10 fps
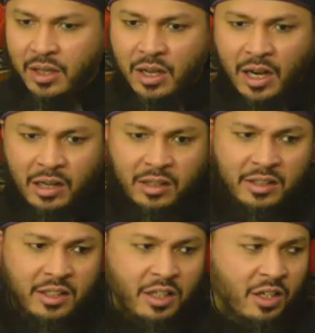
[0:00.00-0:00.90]
Ireland
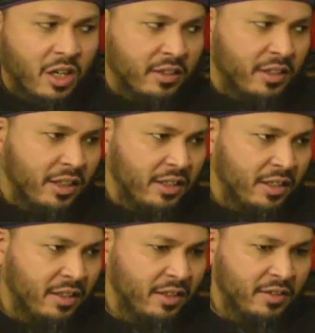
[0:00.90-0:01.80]
here, continent
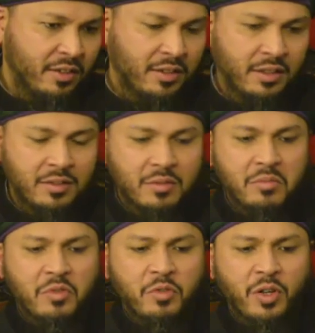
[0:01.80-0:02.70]
here, this here, that. And
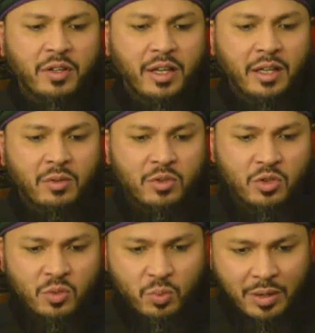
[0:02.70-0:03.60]
before that, it was
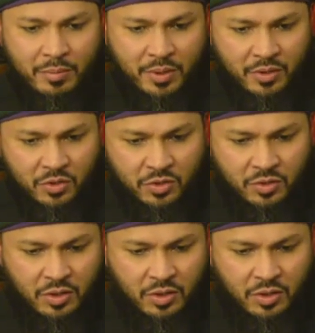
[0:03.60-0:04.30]
just one piece.